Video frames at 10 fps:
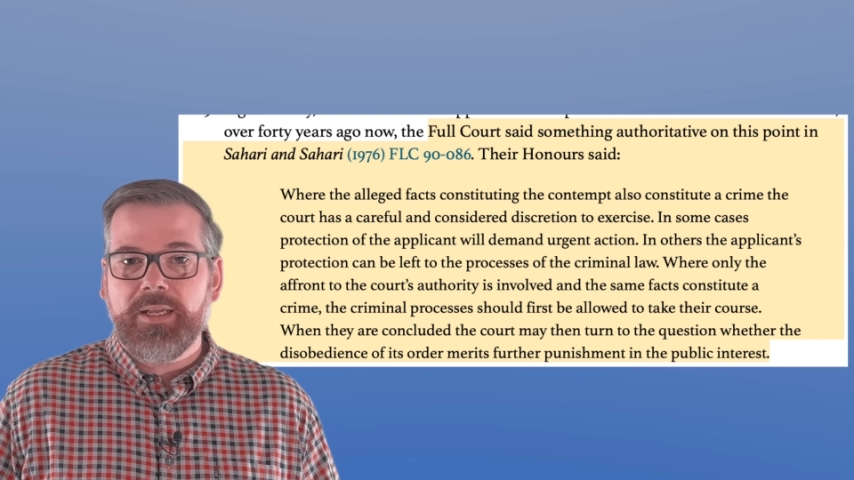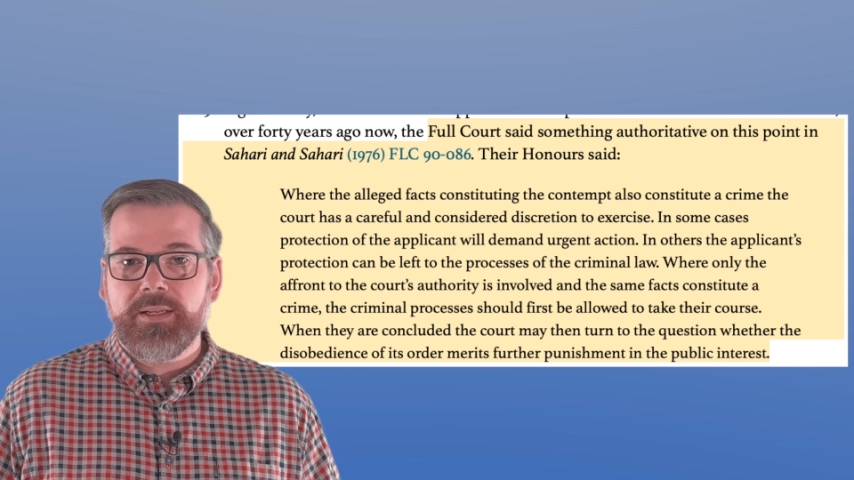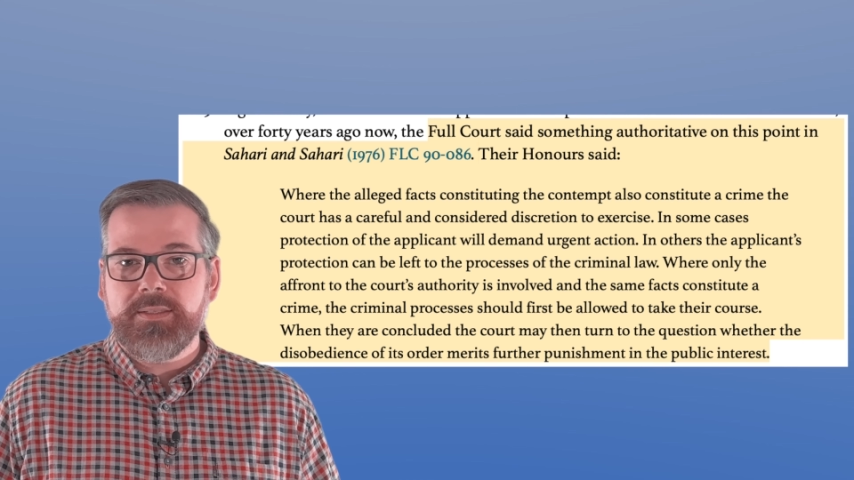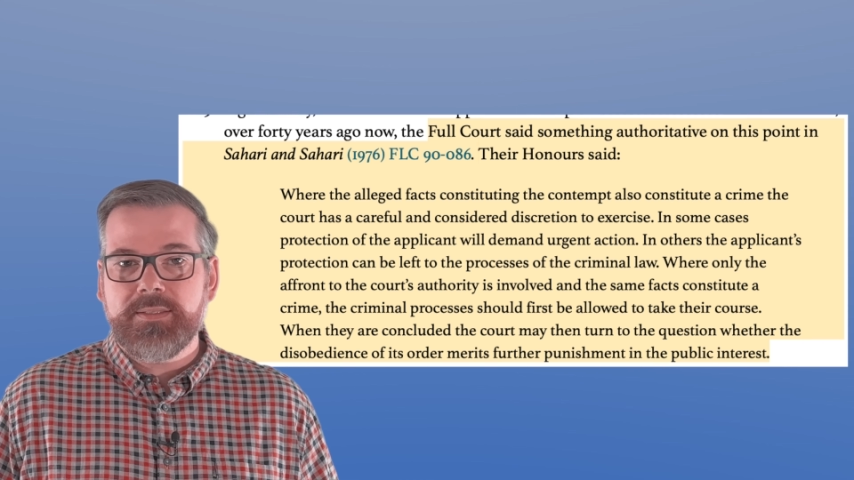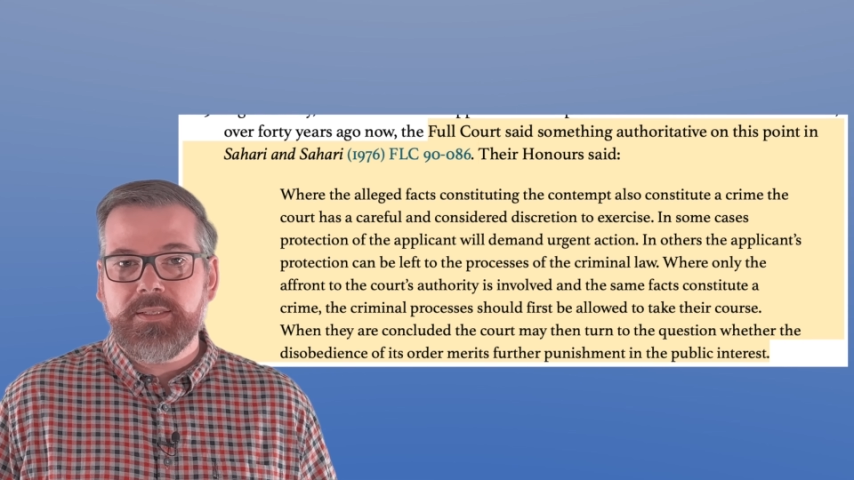and
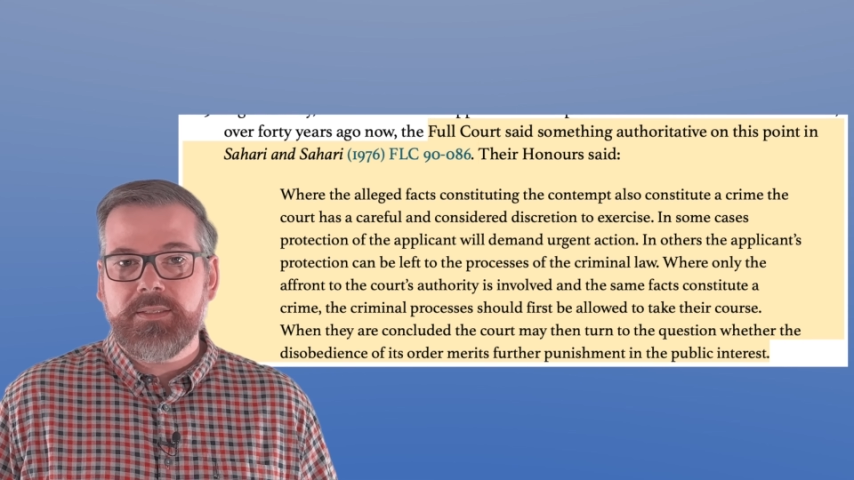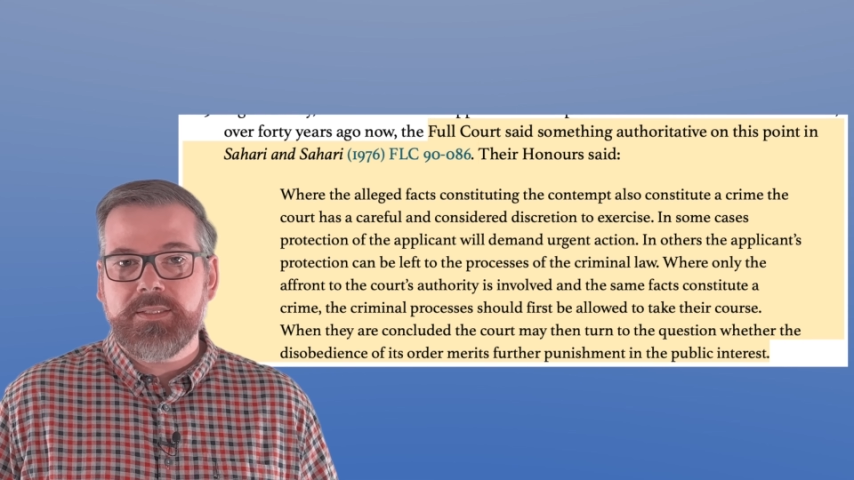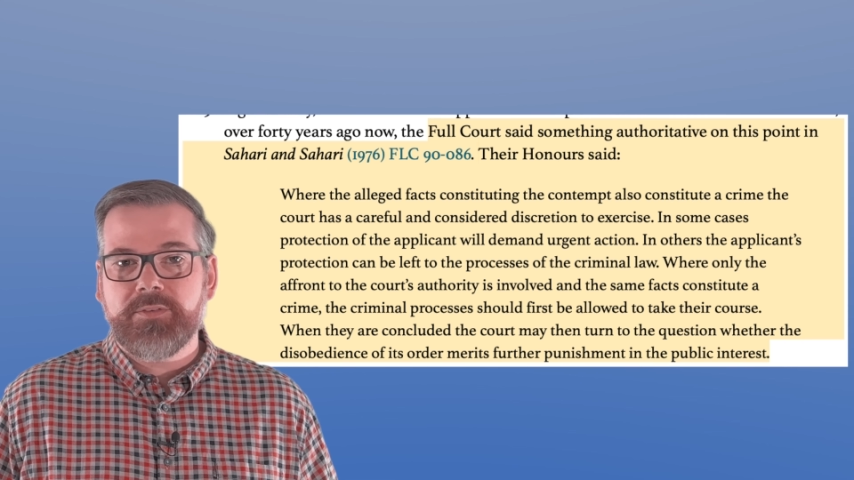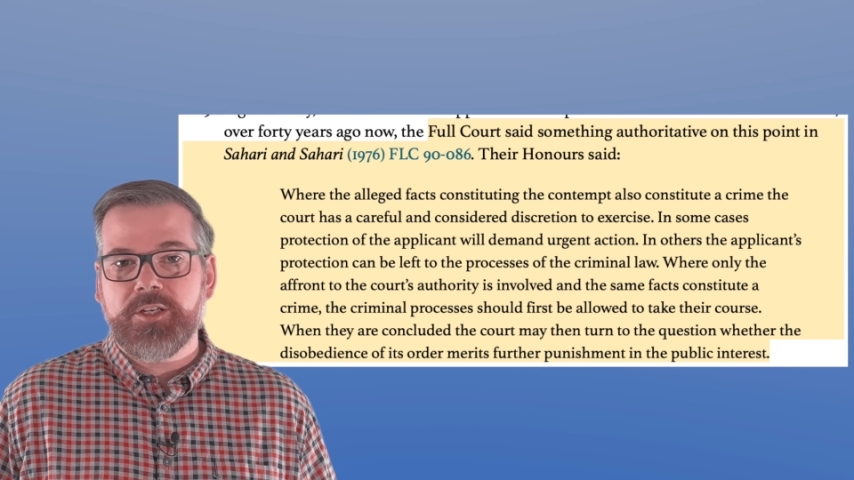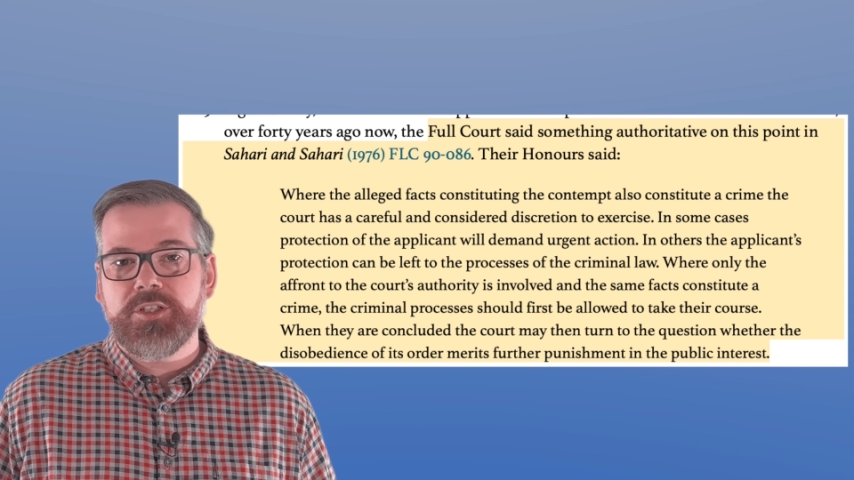considered
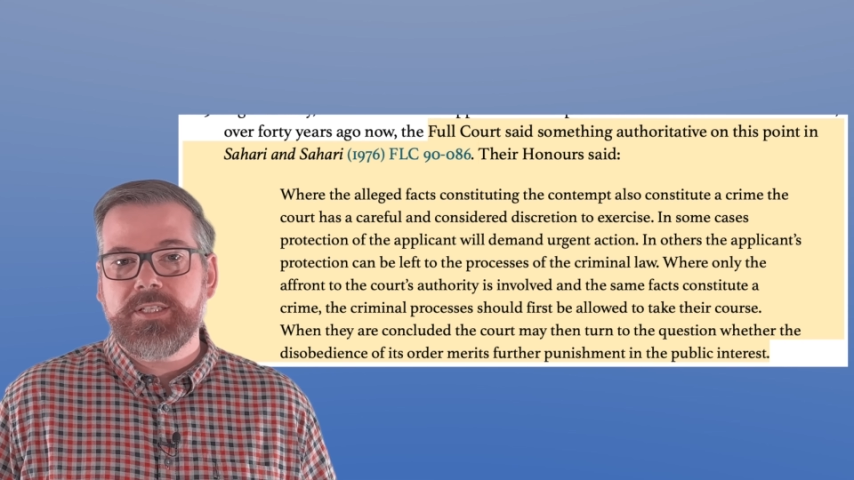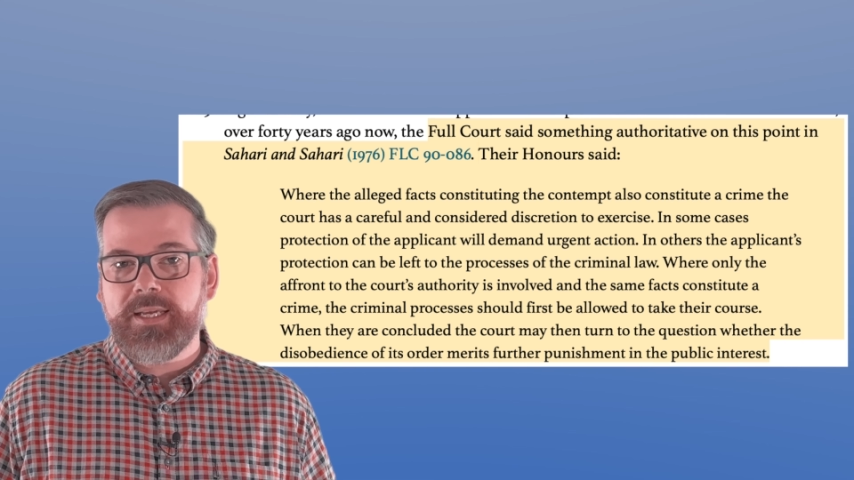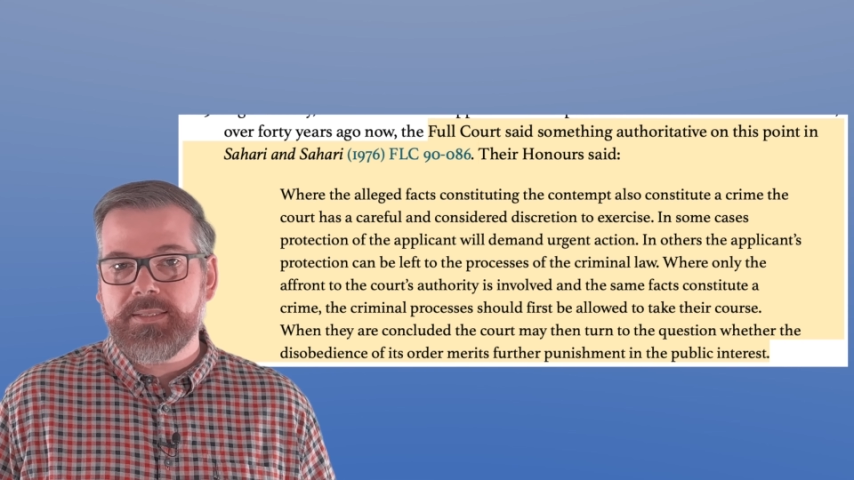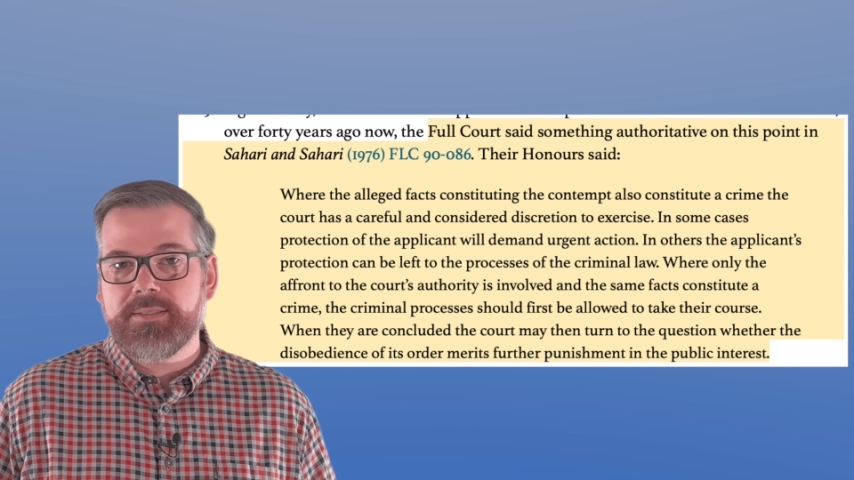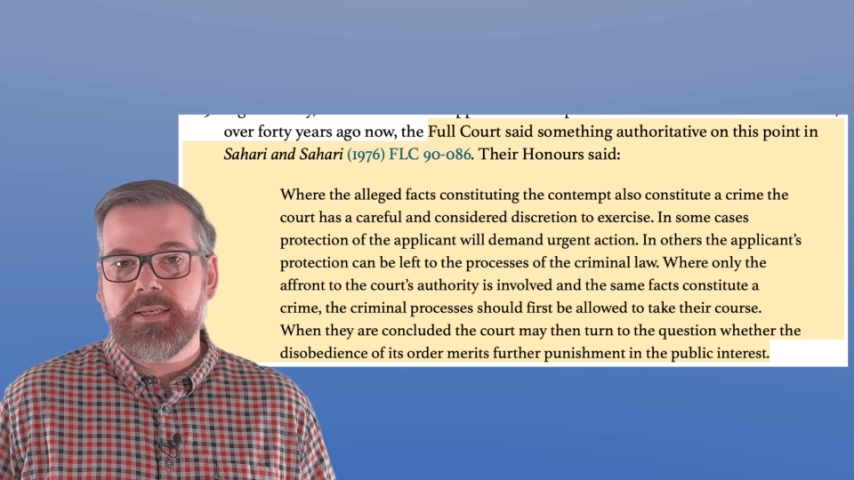discretion to
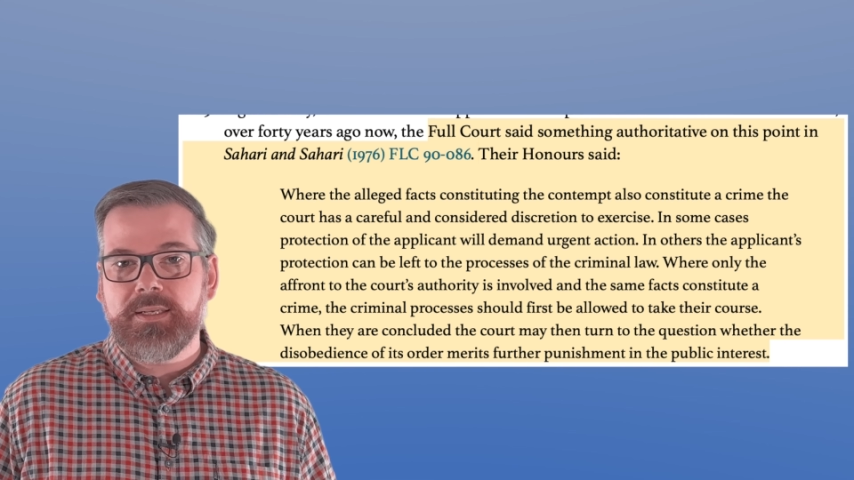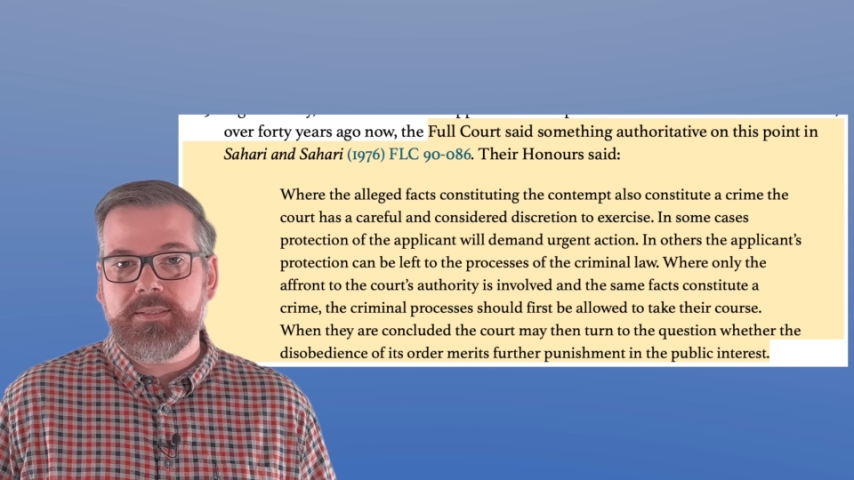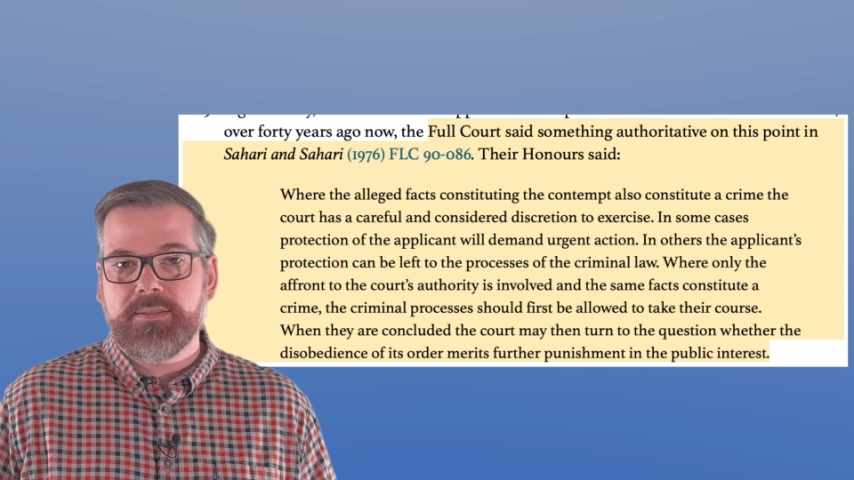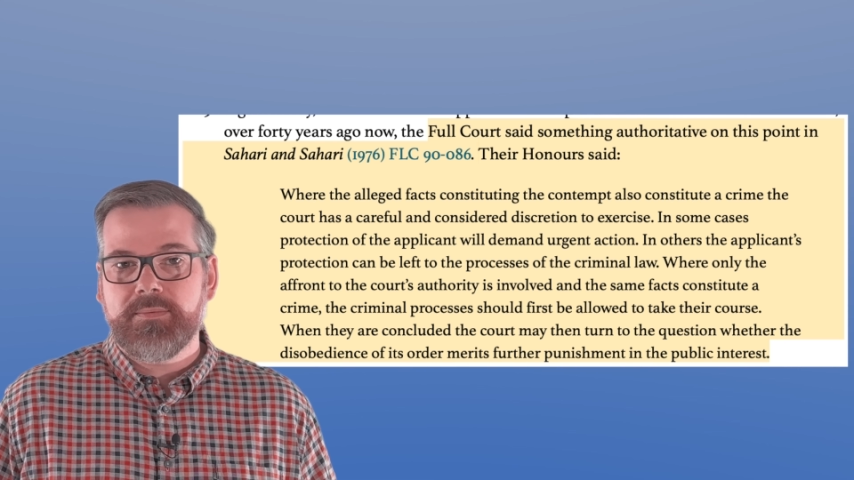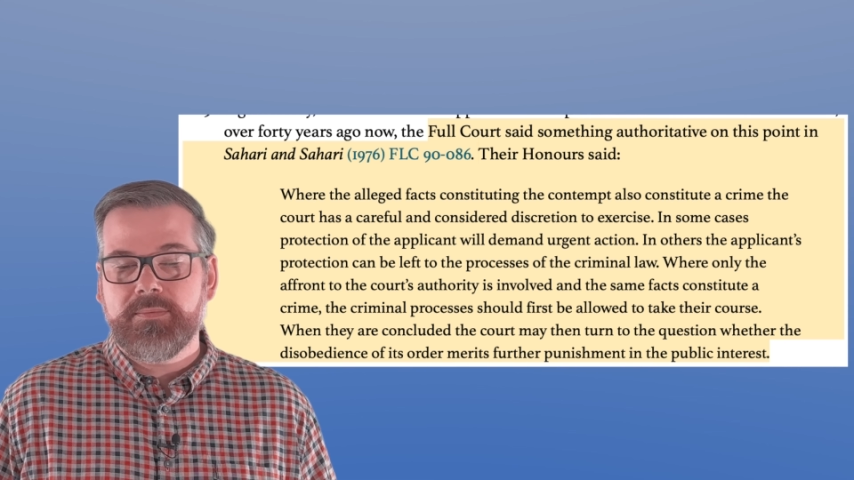exercise.